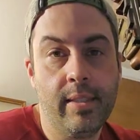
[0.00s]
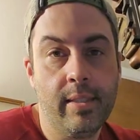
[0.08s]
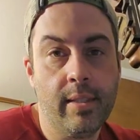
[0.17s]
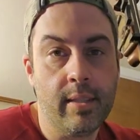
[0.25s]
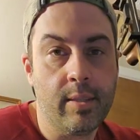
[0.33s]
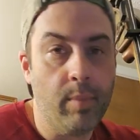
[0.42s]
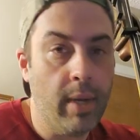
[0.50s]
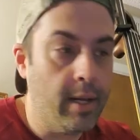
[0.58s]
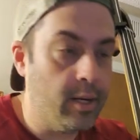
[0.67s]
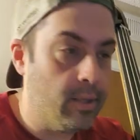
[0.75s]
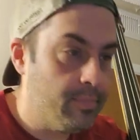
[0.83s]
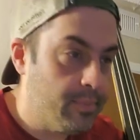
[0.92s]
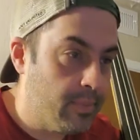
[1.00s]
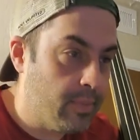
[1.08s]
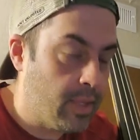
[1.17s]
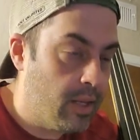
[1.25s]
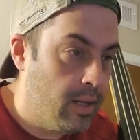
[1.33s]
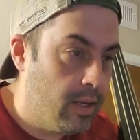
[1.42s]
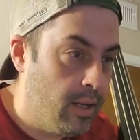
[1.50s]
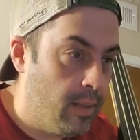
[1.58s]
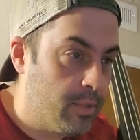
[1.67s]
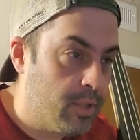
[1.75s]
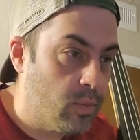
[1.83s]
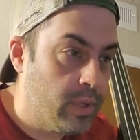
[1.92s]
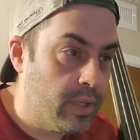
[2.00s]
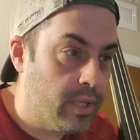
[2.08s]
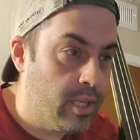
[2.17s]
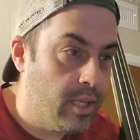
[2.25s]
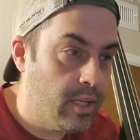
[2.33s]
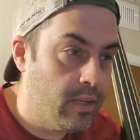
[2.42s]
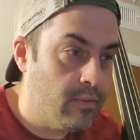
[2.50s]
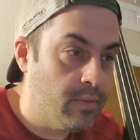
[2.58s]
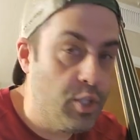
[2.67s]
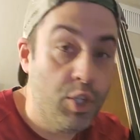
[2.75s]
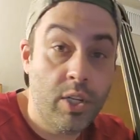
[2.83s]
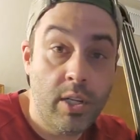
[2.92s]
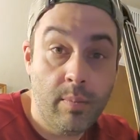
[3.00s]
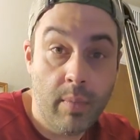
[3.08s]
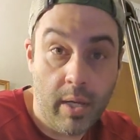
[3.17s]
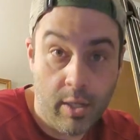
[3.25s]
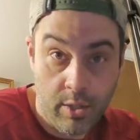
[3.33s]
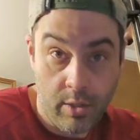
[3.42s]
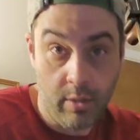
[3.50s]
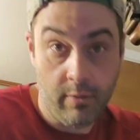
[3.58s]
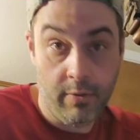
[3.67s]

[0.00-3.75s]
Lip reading: Doesn't matter. So we're in the key of G major.